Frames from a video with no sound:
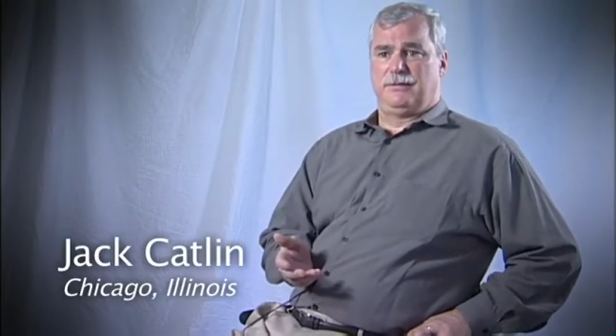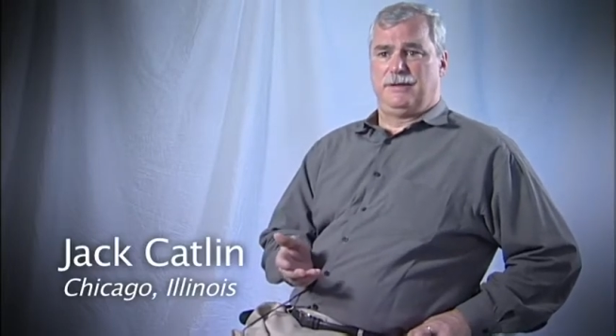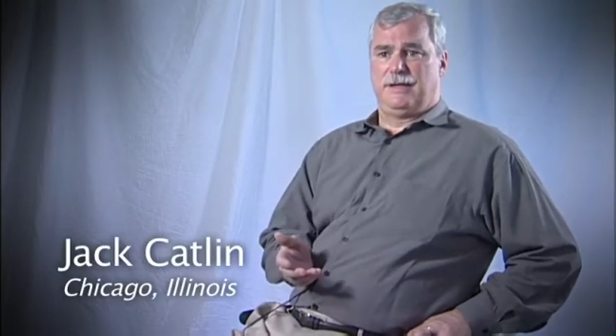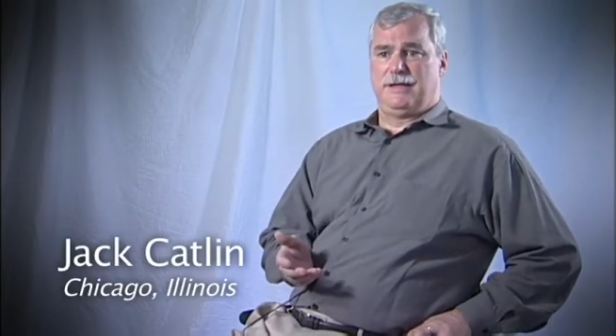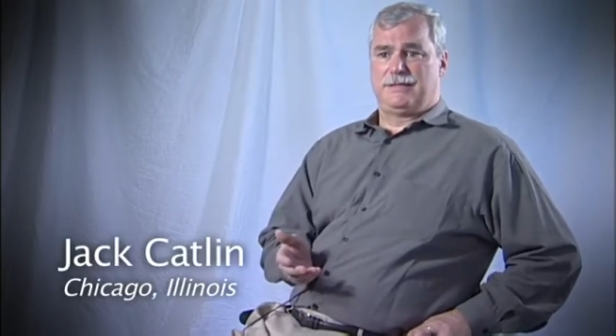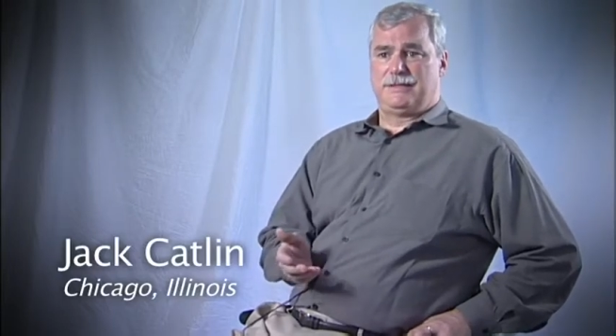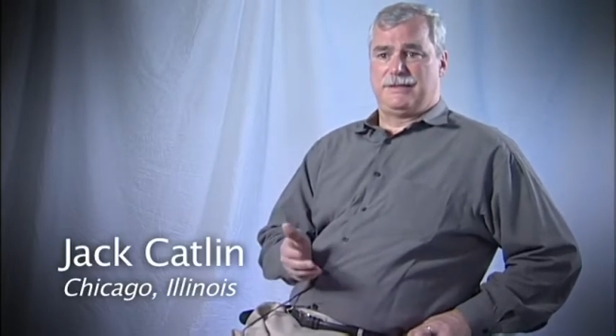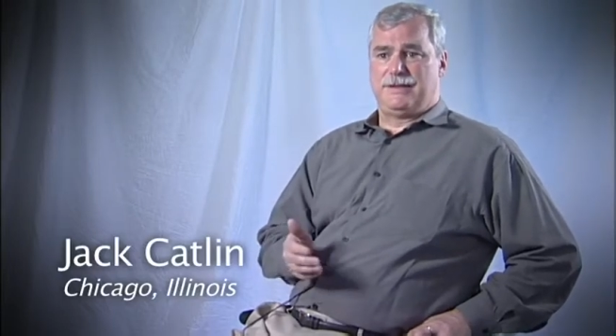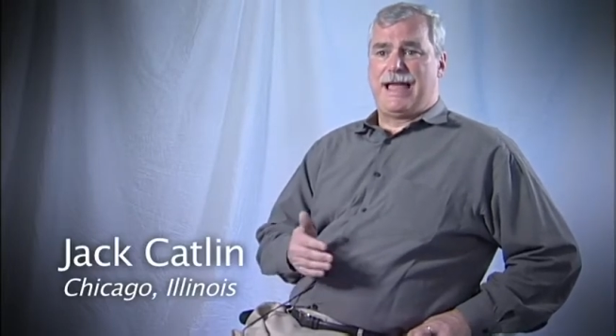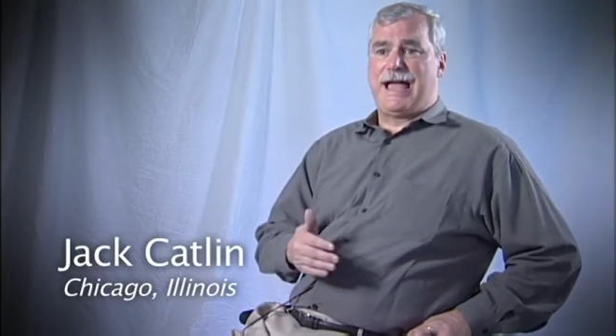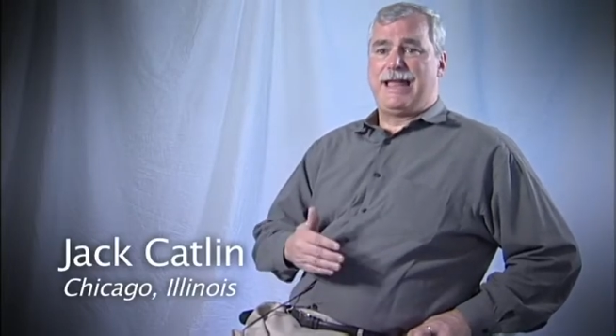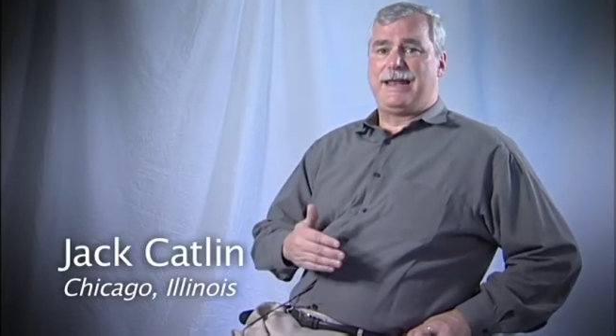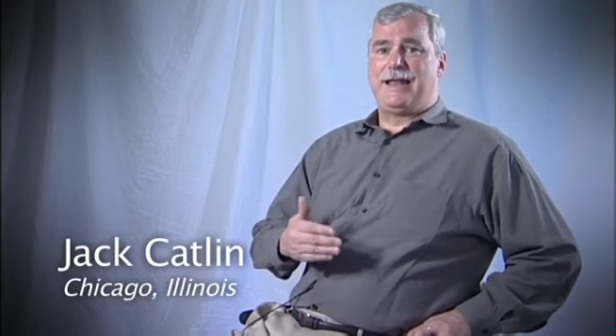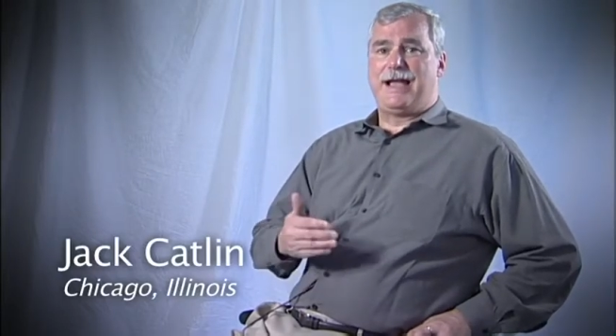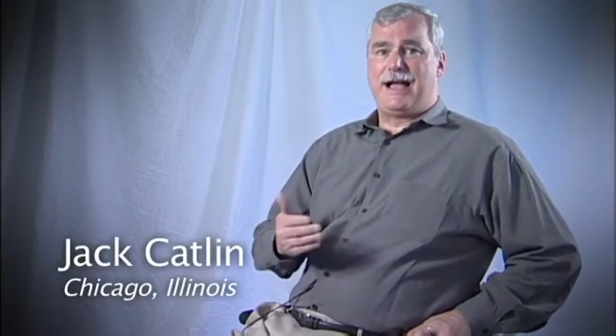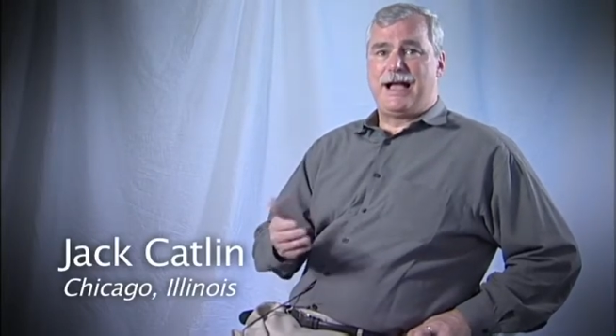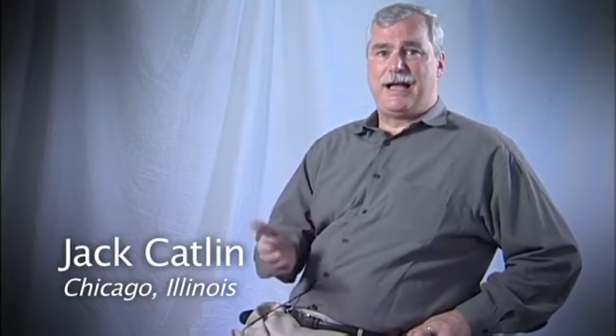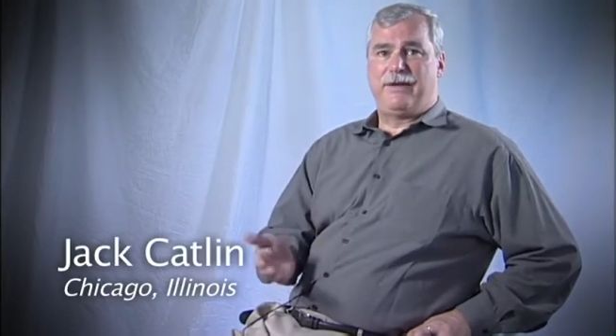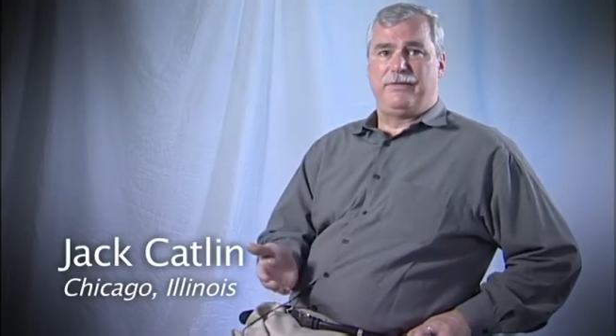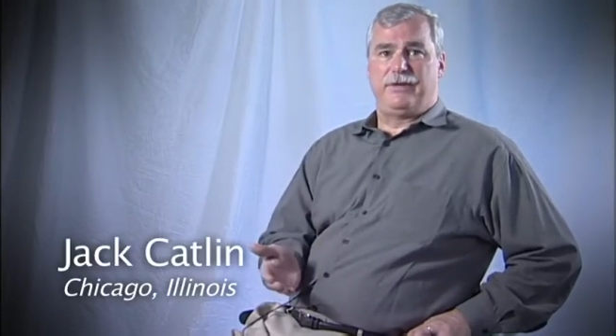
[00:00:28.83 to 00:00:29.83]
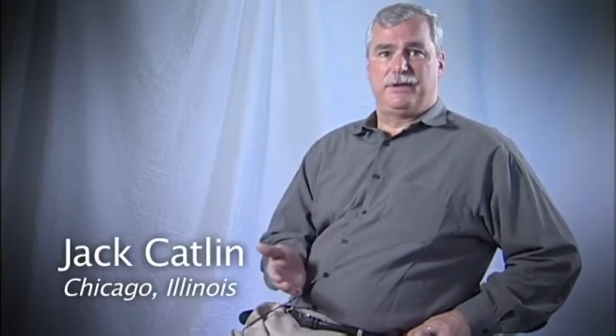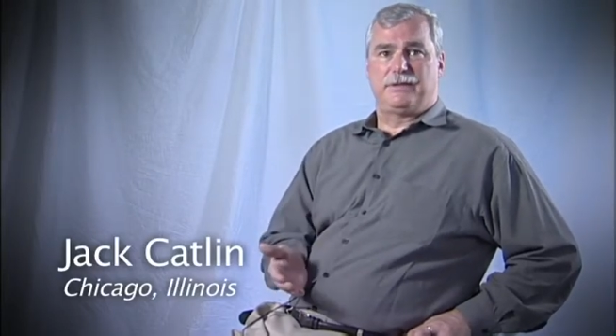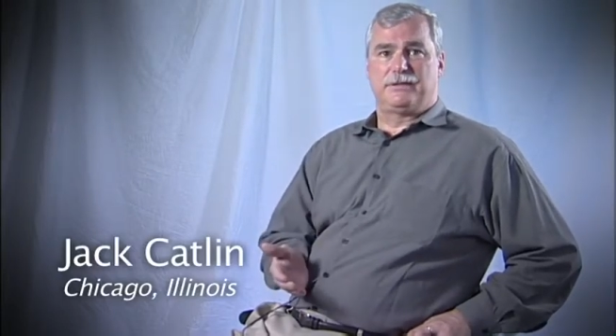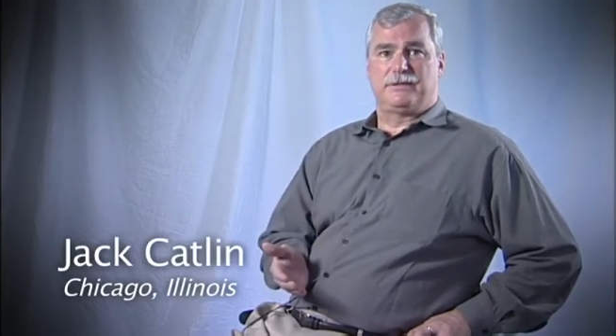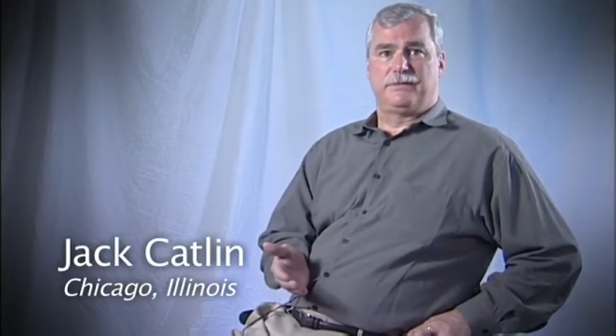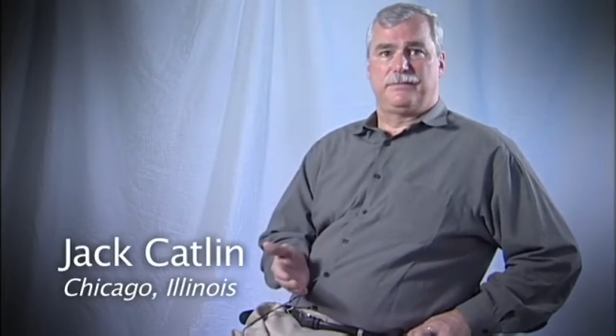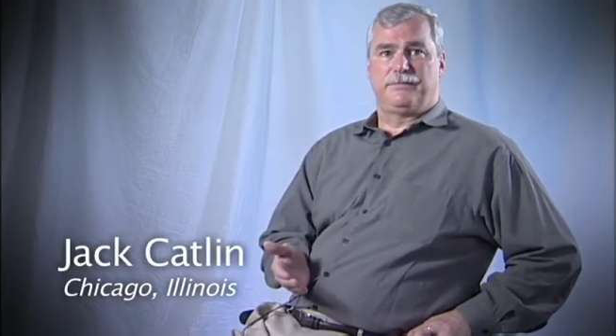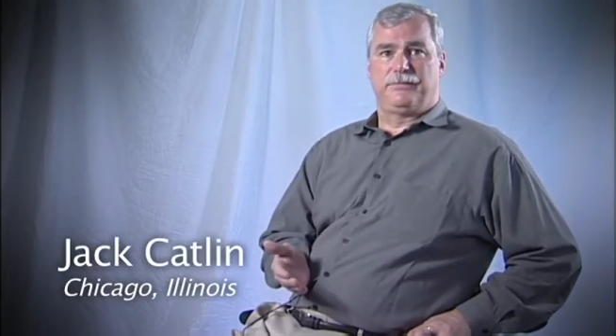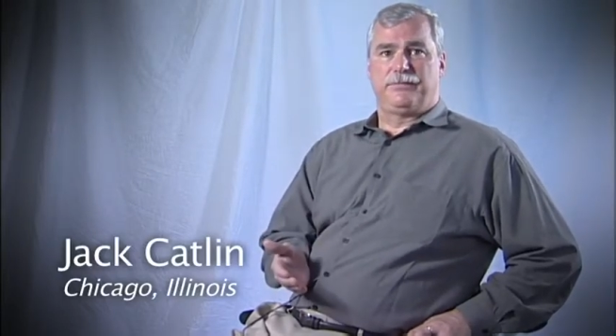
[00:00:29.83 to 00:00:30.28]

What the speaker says: It's not obvious.